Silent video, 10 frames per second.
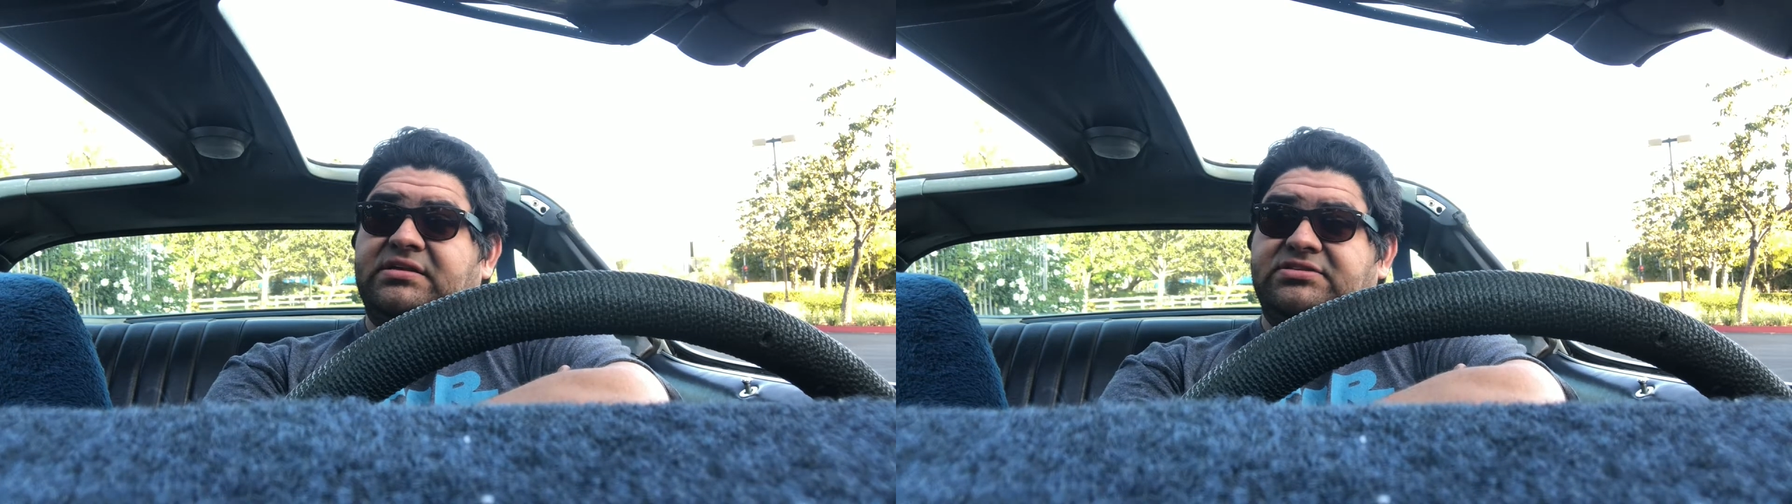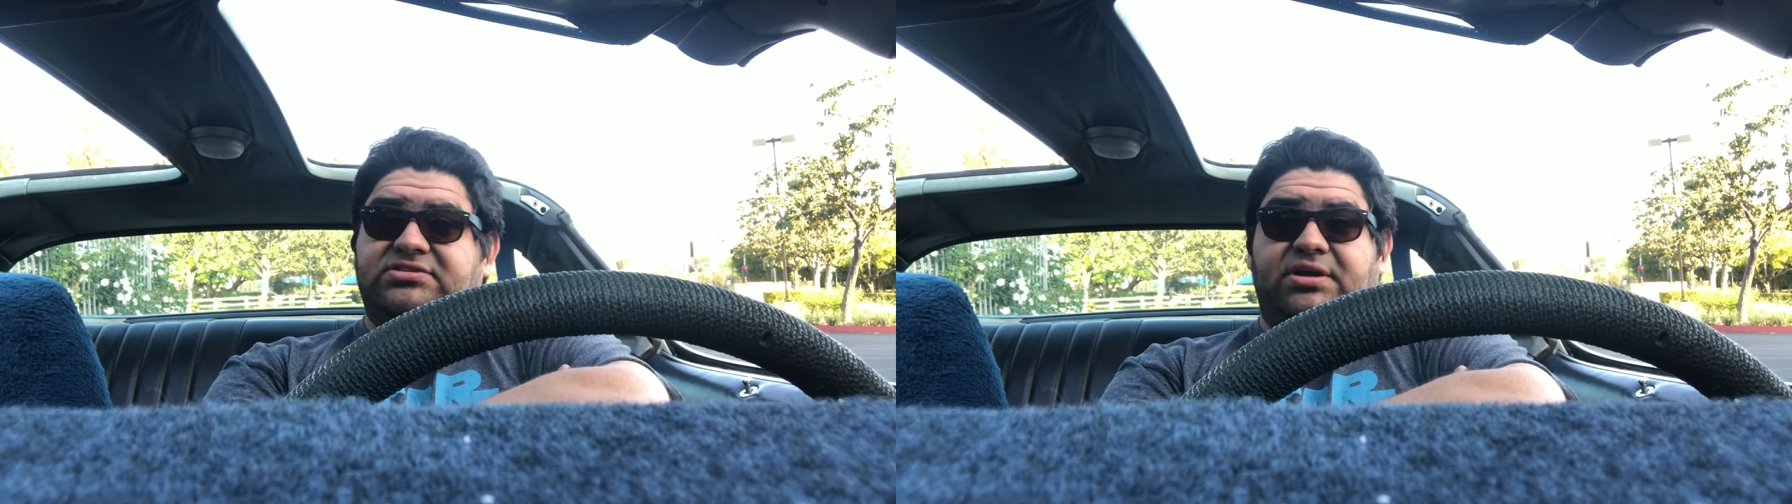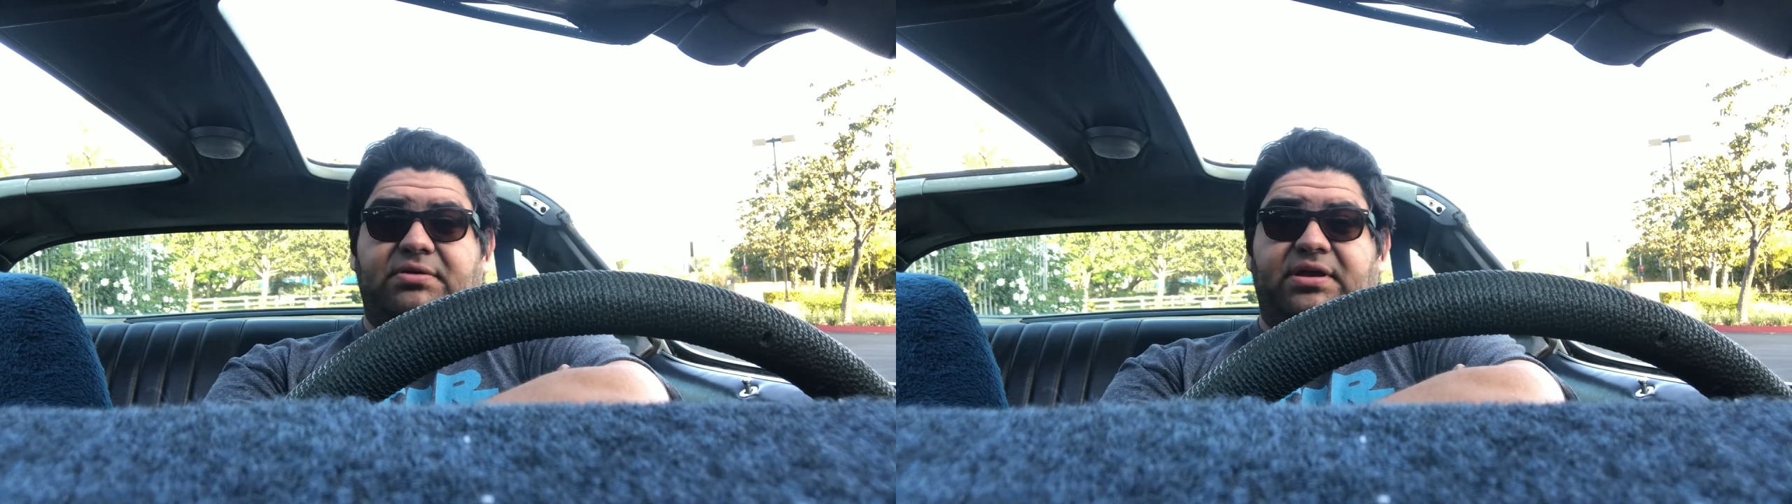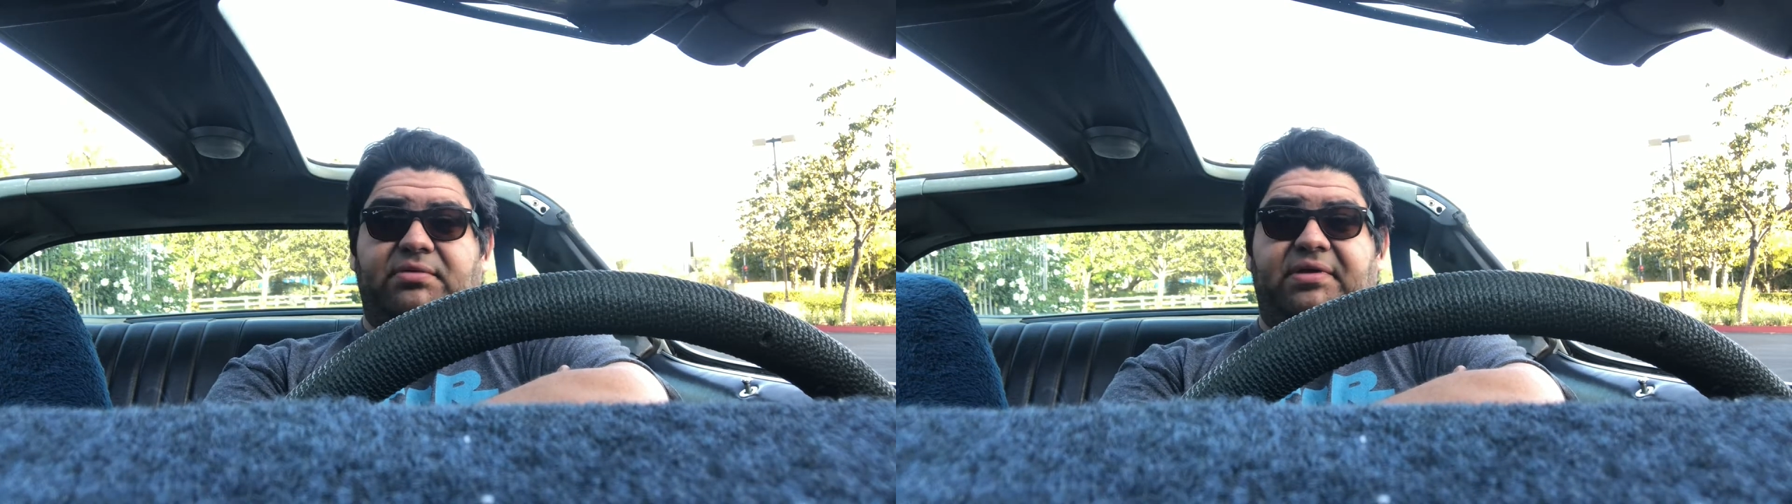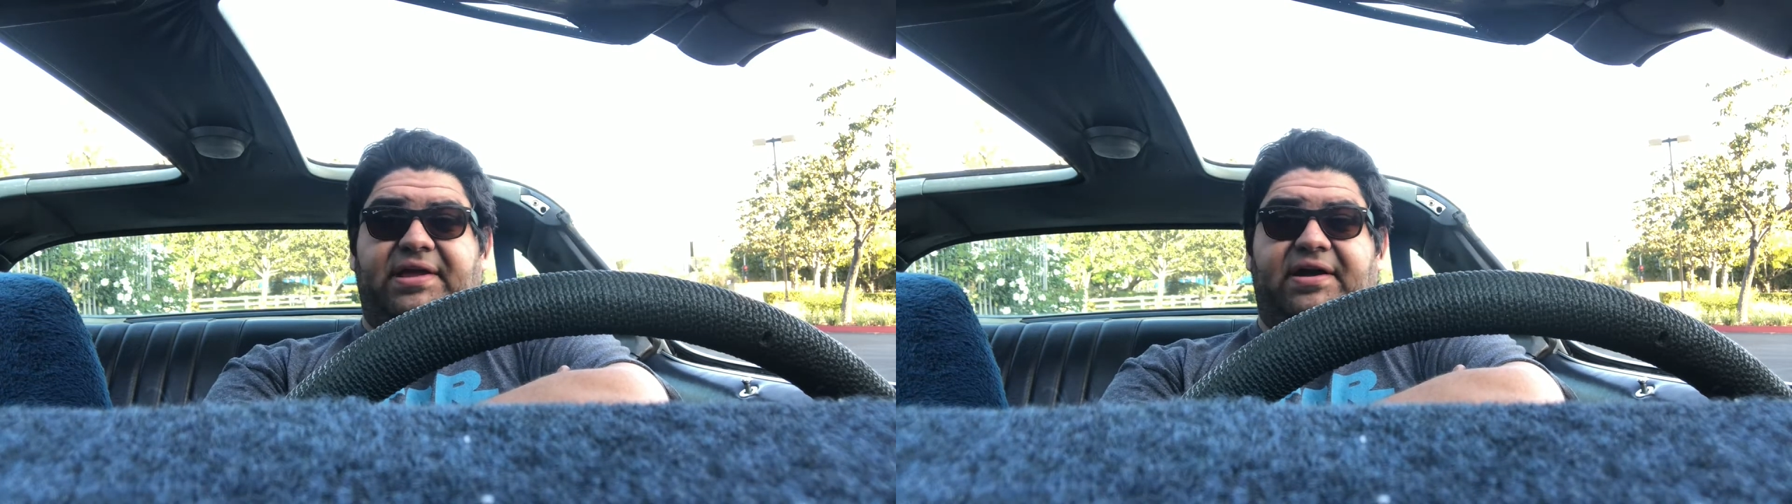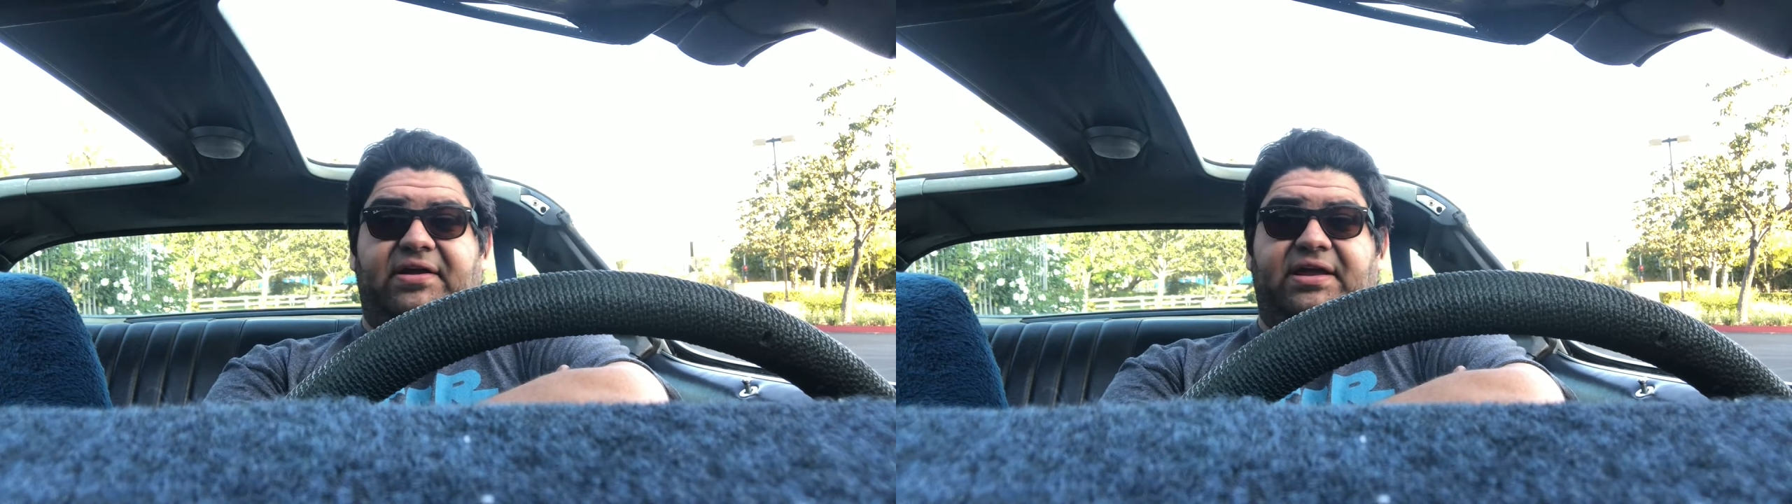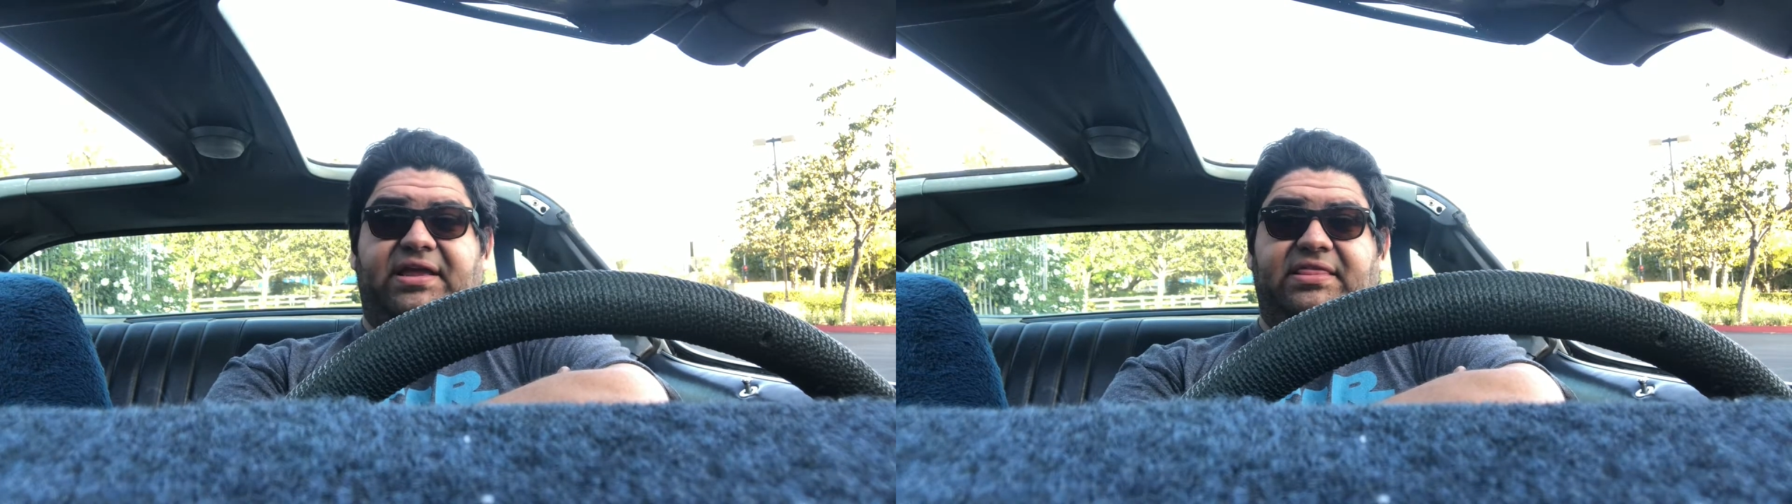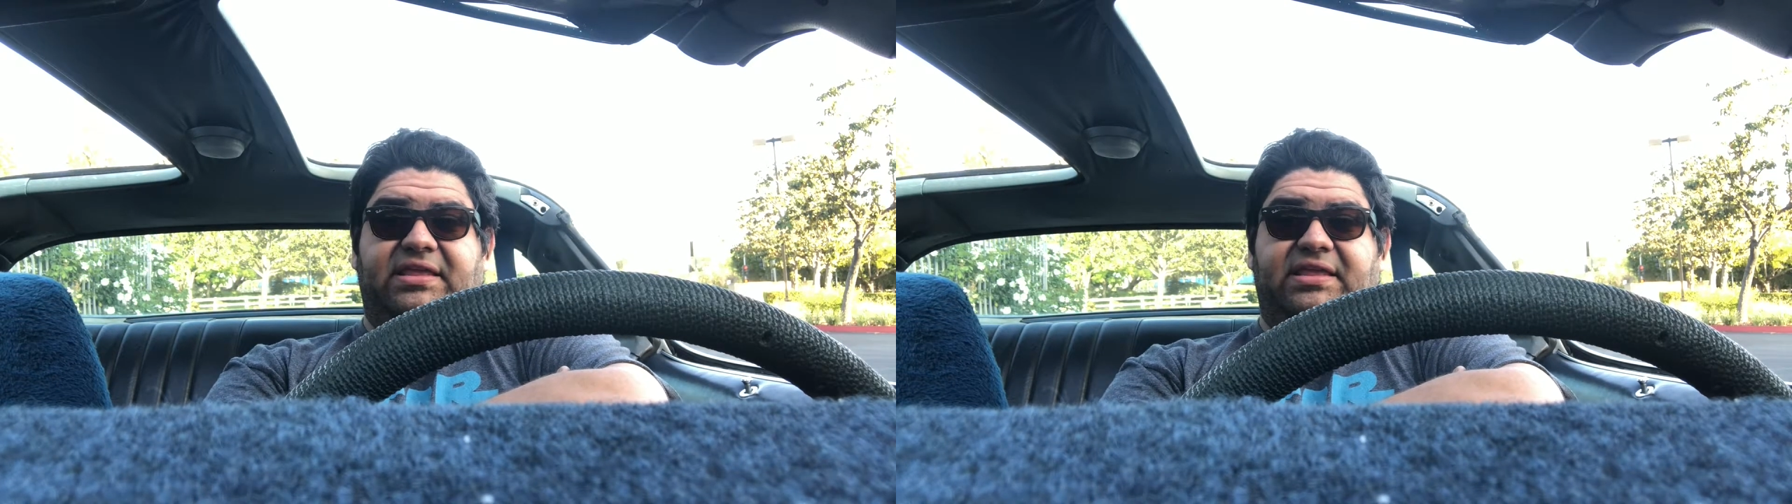So here we are in